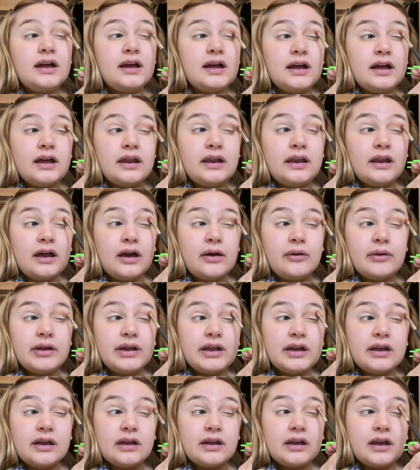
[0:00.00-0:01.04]
and Owen
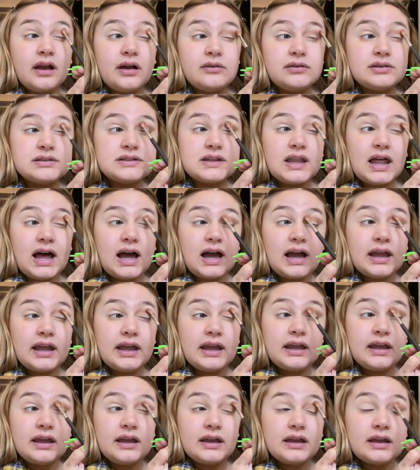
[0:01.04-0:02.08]
can go as like